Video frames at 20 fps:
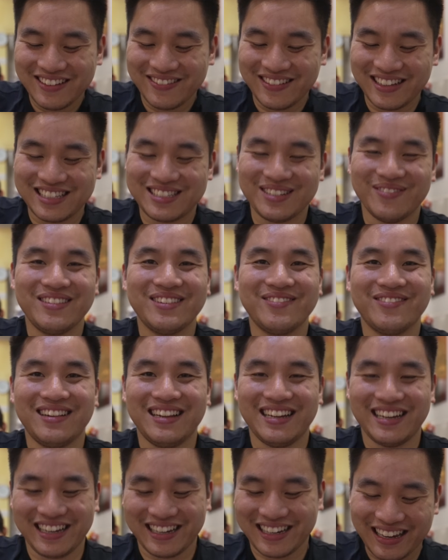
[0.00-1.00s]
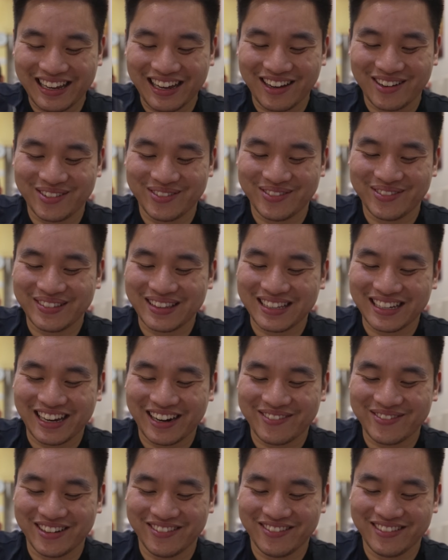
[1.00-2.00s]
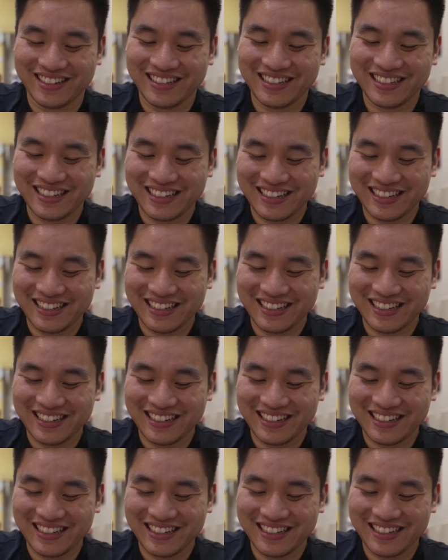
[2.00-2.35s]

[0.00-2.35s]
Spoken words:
But some of them were like out of the camera, wouldn't it?